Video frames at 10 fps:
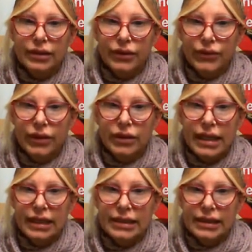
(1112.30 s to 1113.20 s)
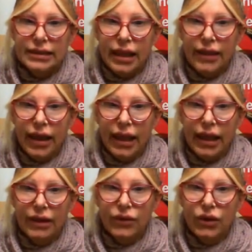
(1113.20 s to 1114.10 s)
different tenses that they
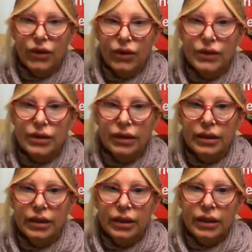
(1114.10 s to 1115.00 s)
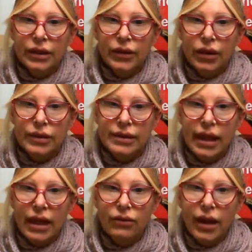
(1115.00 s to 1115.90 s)
have used. So we'll
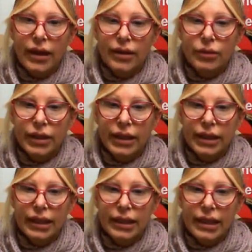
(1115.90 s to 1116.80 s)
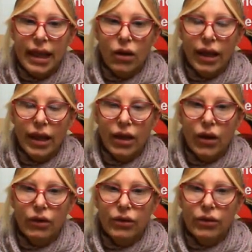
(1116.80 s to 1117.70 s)
start right at the beginning now and
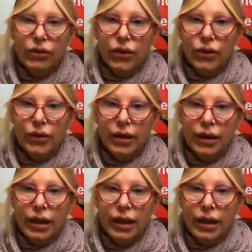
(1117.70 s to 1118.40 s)
go through